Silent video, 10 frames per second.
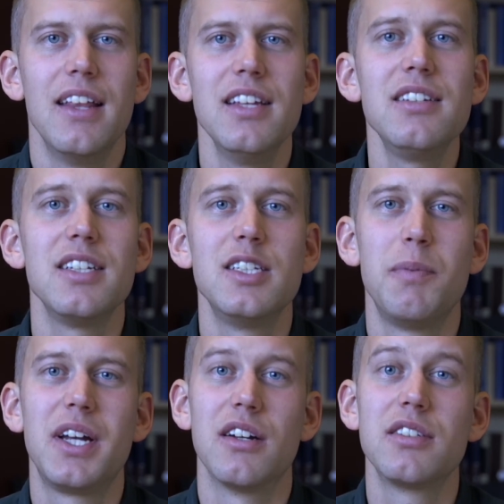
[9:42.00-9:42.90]
This is
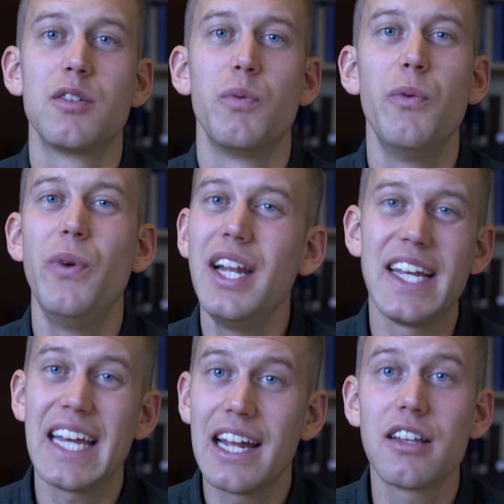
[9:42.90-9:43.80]
because we really
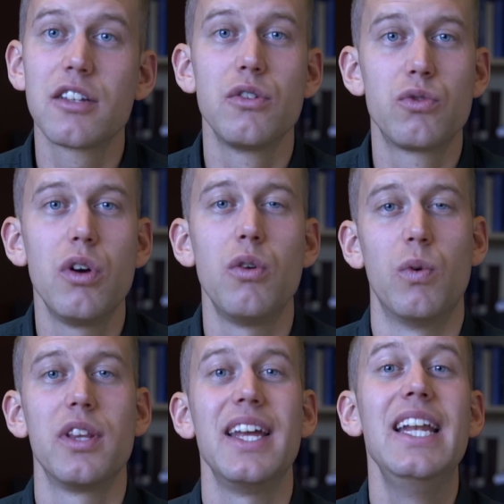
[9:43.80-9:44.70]
cannot control what